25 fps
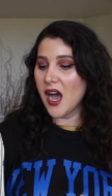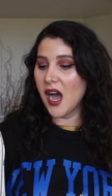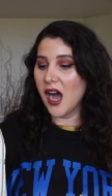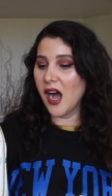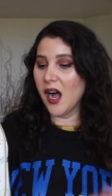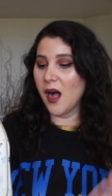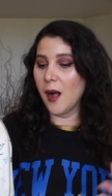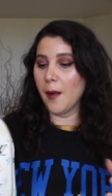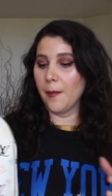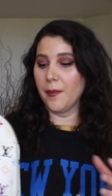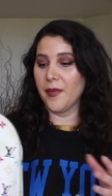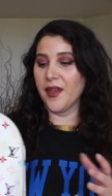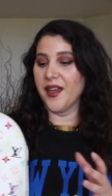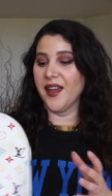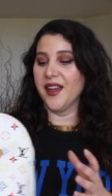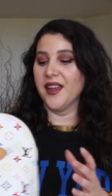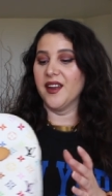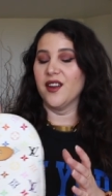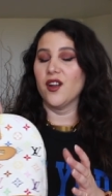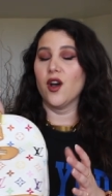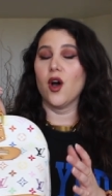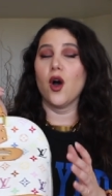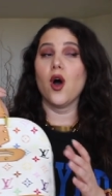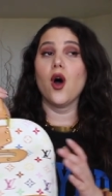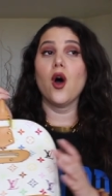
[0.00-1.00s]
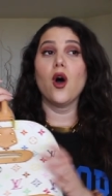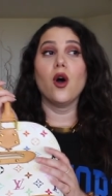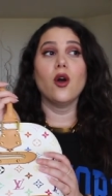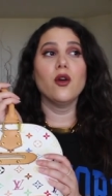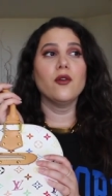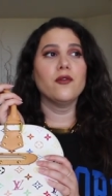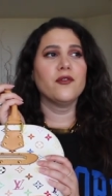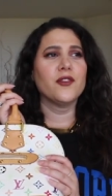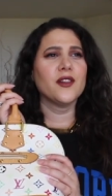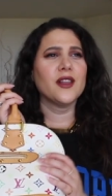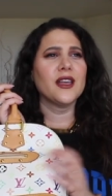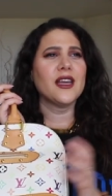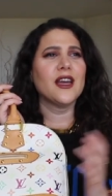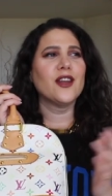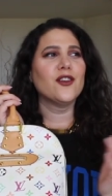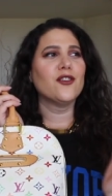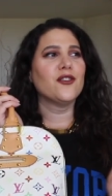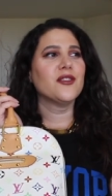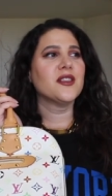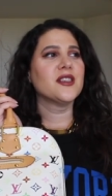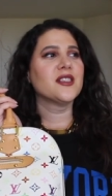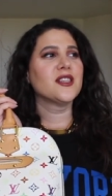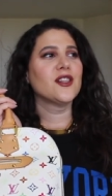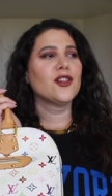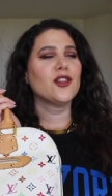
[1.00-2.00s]
Um, and hopefully, I know
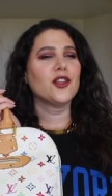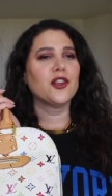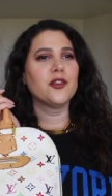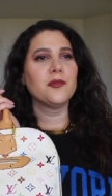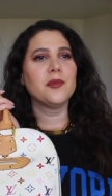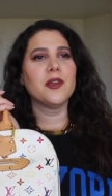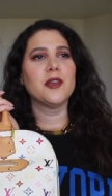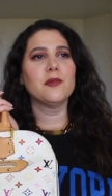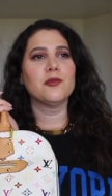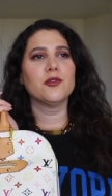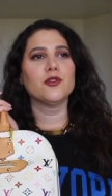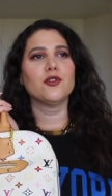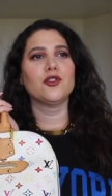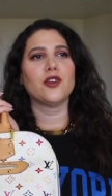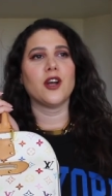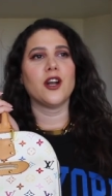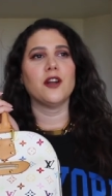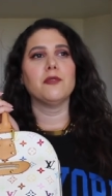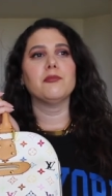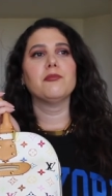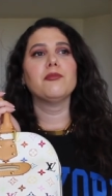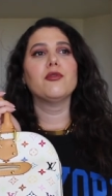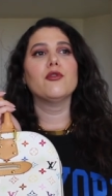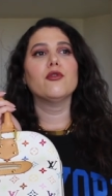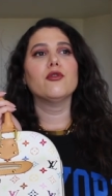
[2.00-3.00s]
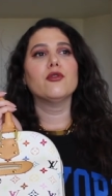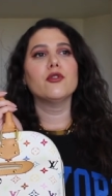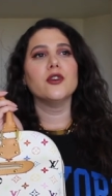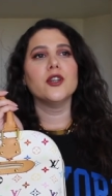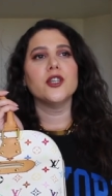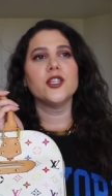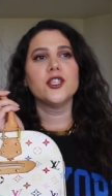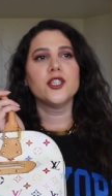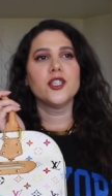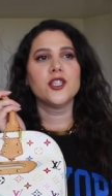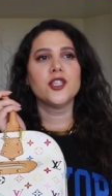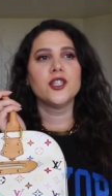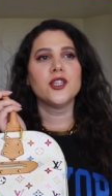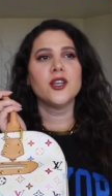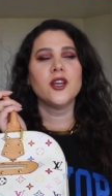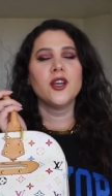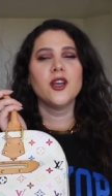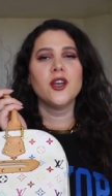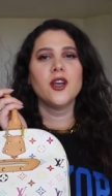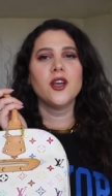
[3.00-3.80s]
there's a lot of people trying to push